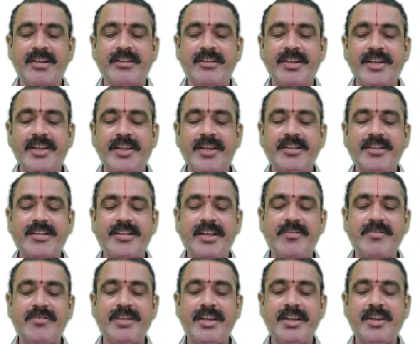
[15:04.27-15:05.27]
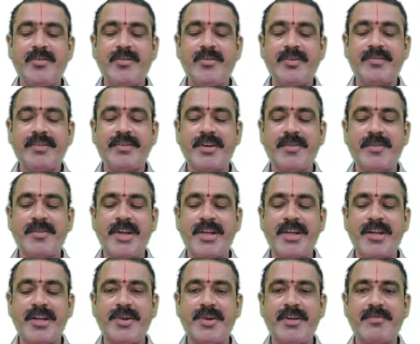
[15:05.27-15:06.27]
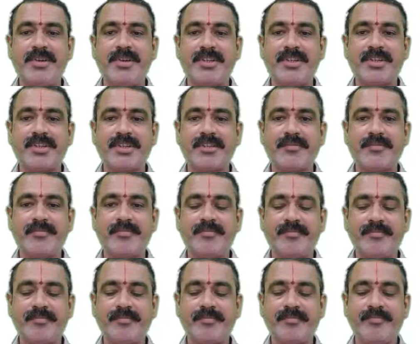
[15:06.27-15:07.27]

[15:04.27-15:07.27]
These leaves are used for making payments.